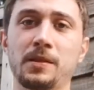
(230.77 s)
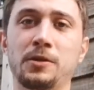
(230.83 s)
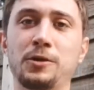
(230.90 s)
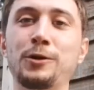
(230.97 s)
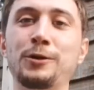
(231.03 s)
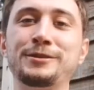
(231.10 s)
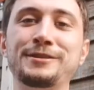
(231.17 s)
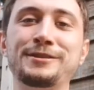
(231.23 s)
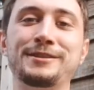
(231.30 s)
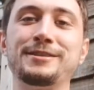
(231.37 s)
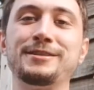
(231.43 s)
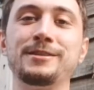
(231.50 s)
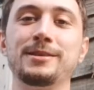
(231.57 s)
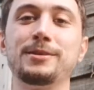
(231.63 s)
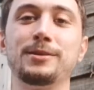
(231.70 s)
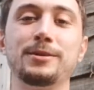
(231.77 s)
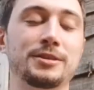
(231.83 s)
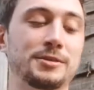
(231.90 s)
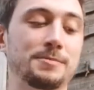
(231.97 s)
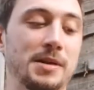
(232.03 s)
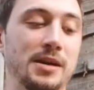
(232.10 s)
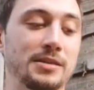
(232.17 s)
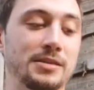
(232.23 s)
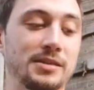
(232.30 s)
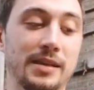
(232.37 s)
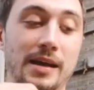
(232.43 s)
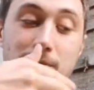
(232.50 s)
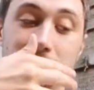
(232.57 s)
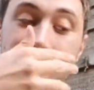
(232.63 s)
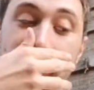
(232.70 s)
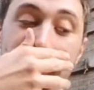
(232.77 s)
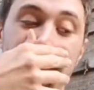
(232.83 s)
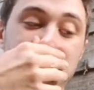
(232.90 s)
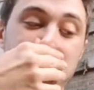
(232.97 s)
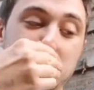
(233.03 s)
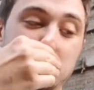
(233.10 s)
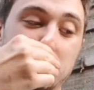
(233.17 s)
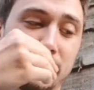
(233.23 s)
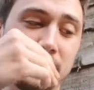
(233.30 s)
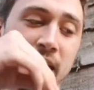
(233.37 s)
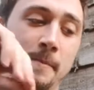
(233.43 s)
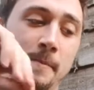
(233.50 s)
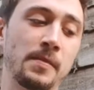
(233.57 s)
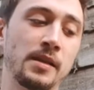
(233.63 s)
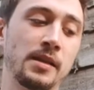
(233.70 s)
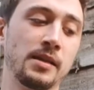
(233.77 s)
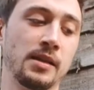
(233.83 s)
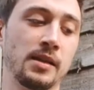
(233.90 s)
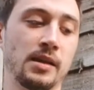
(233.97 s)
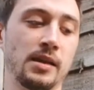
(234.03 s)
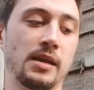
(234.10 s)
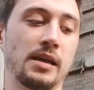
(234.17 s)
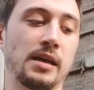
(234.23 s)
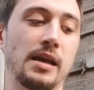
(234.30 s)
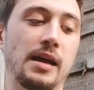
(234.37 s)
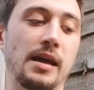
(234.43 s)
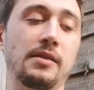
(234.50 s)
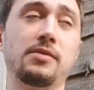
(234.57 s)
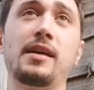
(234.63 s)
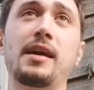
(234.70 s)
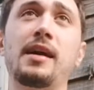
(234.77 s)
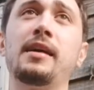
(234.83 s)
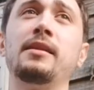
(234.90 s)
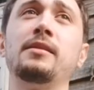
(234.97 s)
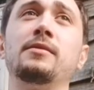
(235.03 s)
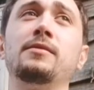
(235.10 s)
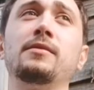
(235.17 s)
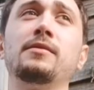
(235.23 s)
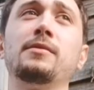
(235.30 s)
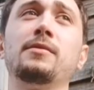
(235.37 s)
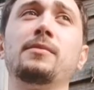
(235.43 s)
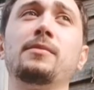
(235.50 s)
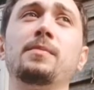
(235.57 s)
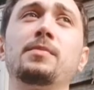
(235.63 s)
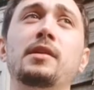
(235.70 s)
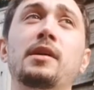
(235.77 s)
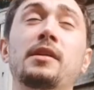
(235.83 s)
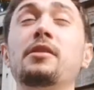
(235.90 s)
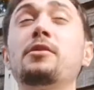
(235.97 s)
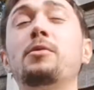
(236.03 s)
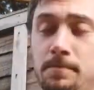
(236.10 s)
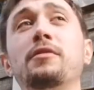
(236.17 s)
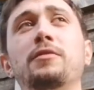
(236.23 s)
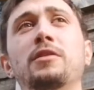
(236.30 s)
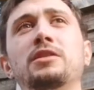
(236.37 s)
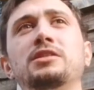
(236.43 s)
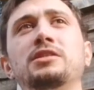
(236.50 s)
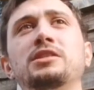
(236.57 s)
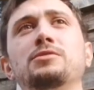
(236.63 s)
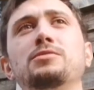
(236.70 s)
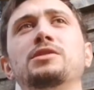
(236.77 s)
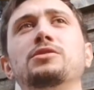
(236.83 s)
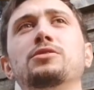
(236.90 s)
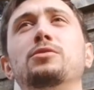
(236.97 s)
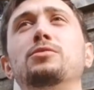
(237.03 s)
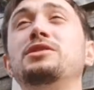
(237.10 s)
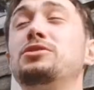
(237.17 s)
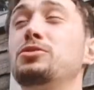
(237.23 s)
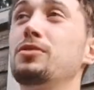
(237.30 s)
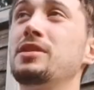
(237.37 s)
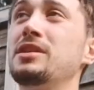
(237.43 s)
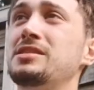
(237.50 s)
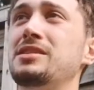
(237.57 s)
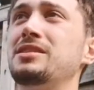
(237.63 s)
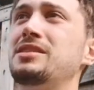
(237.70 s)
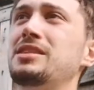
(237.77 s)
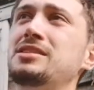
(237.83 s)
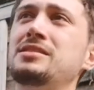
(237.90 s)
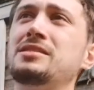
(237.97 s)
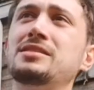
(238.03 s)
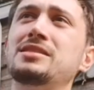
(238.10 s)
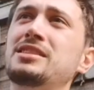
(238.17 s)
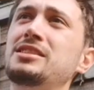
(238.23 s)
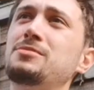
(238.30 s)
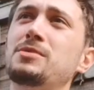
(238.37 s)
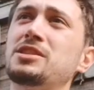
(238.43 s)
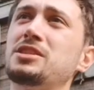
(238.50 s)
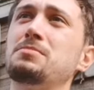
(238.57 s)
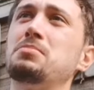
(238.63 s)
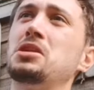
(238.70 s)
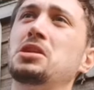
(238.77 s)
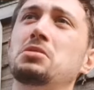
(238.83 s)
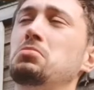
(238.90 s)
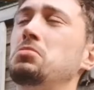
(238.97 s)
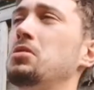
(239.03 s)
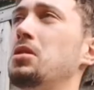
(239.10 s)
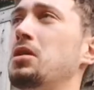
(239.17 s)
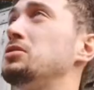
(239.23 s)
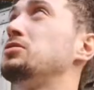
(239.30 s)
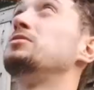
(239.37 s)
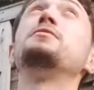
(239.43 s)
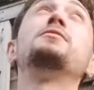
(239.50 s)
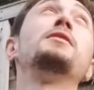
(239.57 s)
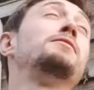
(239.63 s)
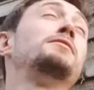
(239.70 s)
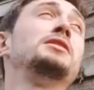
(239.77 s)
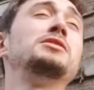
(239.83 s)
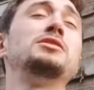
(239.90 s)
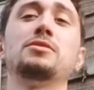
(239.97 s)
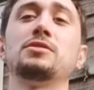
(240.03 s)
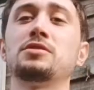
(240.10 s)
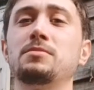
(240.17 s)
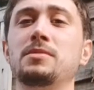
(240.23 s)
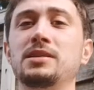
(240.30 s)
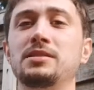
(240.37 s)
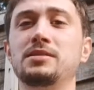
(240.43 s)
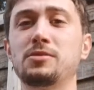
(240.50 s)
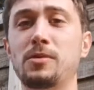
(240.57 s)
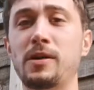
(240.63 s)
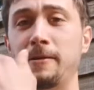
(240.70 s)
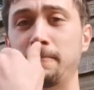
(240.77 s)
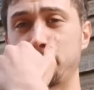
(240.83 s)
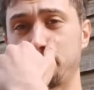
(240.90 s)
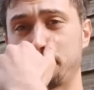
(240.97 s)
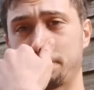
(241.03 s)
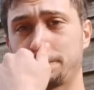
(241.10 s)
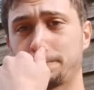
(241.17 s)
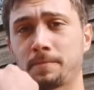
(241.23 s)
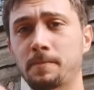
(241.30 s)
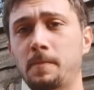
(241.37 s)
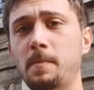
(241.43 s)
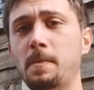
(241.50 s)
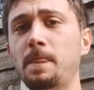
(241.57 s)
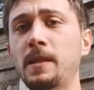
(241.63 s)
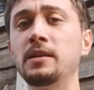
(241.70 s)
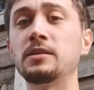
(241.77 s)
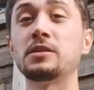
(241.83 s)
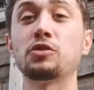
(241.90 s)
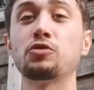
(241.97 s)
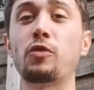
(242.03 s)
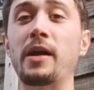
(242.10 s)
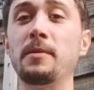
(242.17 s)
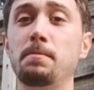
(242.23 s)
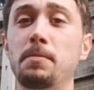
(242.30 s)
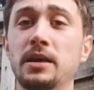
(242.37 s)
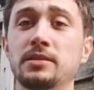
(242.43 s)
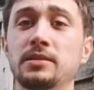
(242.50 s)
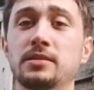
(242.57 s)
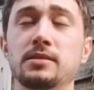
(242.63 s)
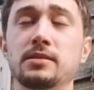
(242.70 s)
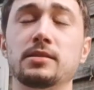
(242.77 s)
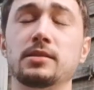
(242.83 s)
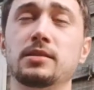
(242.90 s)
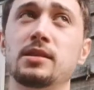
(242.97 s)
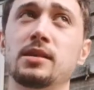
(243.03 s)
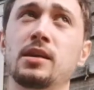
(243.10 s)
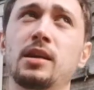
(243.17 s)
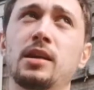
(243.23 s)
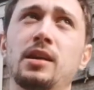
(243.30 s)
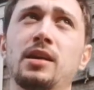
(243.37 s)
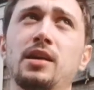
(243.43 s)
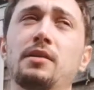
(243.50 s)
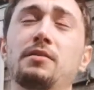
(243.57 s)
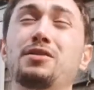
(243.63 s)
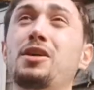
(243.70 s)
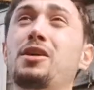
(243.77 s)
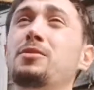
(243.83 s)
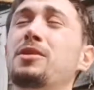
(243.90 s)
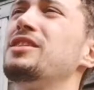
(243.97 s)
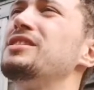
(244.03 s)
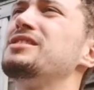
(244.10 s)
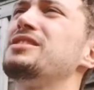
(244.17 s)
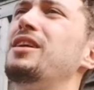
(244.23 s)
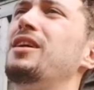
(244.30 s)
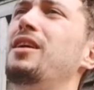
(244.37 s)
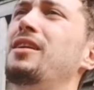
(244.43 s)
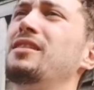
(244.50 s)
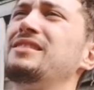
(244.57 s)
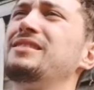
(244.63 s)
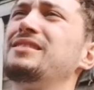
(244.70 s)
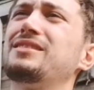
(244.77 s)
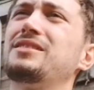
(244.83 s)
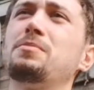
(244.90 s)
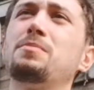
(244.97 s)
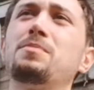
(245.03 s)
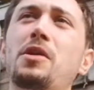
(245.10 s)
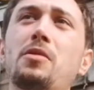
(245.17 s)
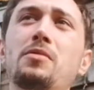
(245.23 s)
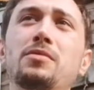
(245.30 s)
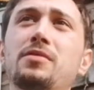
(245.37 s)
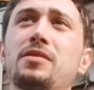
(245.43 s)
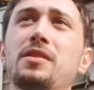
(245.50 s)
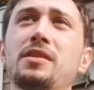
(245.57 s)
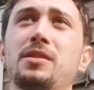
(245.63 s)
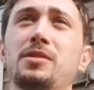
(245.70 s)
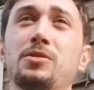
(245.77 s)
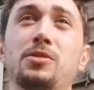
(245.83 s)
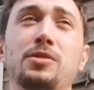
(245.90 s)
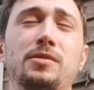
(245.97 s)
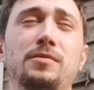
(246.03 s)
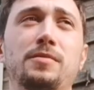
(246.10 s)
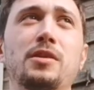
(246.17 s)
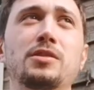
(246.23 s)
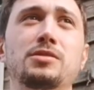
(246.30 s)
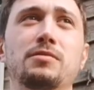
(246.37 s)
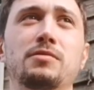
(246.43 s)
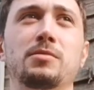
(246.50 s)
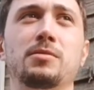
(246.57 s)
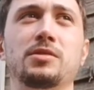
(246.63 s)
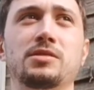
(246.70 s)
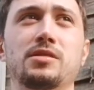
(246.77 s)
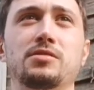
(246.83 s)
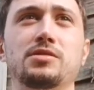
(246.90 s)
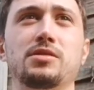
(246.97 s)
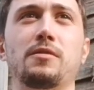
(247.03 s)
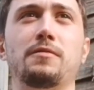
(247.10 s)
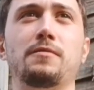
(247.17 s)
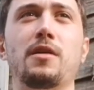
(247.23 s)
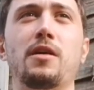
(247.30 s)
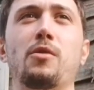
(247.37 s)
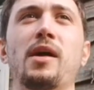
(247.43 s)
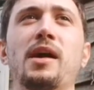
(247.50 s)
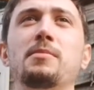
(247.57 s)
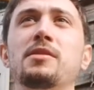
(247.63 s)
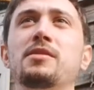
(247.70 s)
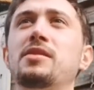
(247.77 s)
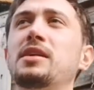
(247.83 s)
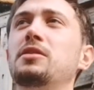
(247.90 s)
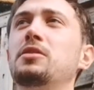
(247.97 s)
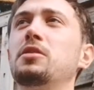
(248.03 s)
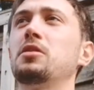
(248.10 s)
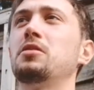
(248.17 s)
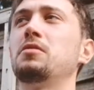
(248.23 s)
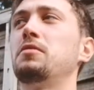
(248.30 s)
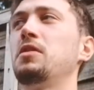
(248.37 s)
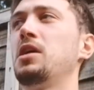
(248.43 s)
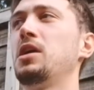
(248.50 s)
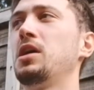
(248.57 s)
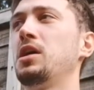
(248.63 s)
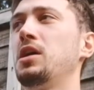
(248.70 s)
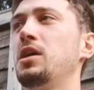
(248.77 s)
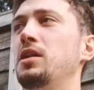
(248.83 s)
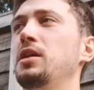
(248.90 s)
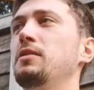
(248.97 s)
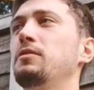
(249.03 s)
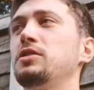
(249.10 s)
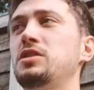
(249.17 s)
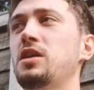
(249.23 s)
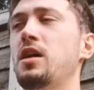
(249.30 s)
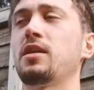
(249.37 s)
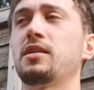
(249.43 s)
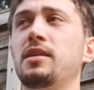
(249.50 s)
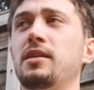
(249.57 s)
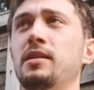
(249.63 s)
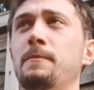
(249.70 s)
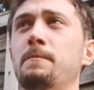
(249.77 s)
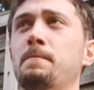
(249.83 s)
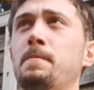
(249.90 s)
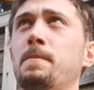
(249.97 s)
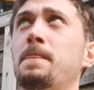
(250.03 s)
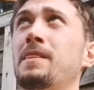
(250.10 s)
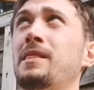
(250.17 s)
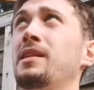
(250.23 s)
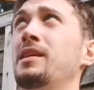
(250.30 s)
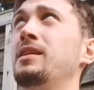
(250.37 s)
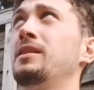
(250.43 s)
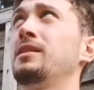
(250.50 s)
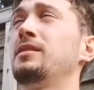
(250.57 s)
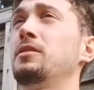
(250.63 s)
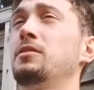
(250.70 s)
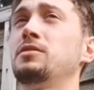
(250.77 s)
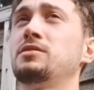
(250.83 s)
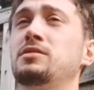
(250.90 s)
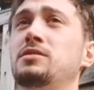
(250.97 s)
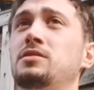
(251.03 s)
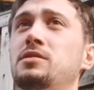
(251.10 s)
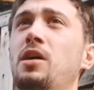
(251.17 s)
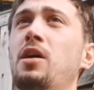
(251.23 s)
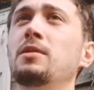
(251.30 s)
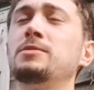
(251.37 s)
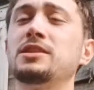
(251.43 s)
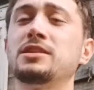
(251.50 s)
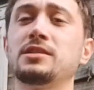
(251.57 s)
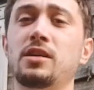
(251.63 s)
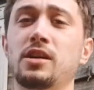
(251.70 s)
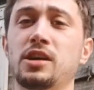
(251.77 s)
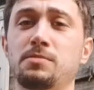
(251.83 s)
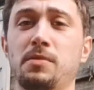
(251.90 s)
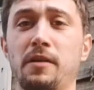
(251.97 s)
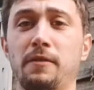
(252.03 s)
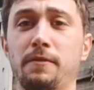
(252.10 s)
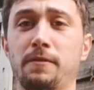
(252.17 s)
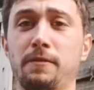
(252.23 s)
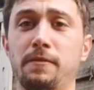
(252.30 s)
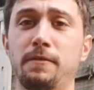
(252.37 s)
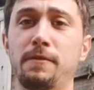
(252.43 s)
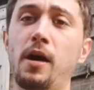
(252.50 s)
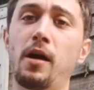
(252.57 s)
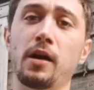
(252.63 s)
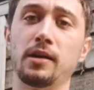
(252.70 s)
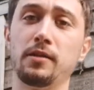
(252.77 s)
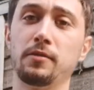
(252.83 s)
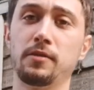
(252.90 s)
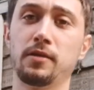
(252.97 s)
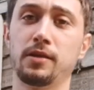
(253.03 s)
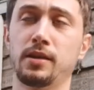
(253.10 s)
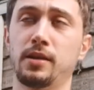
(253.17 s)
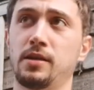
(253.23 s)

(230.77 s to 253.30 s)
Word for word: Gorgeous, gorgeous birds, and that was lovely to see them. And then another one of the first things we saw, we saw these at a distance. These must have been 150, 200 meters away. These are great bustards. If you don't these are, I don't think I got a good photo of them because they were so far away. But think of, think of a turkey times its size by five.